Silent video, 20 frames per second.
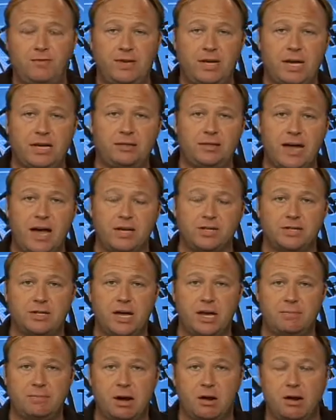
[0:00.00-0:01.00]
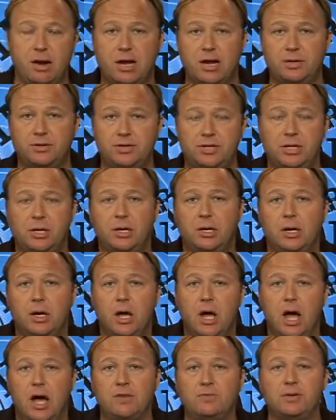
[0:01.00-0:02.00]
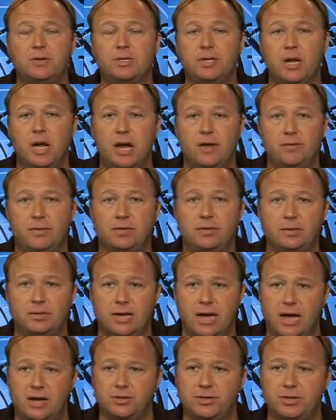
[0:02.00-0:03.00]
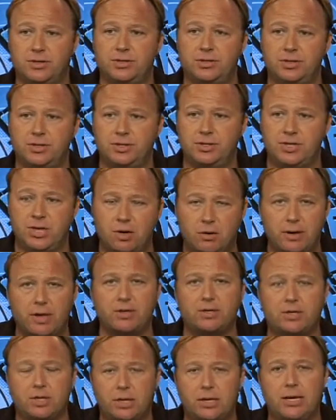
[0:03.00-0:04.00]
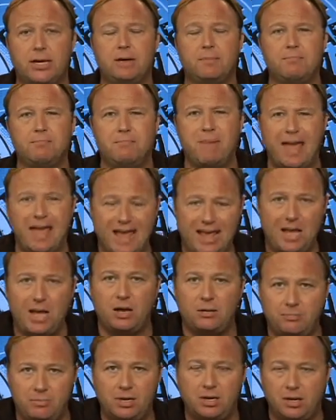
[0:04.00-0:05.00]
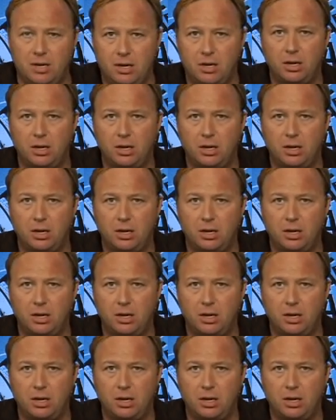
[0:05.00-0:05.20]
58,000 dead Americans, hundreds and hundreds of thousands seriously maimed,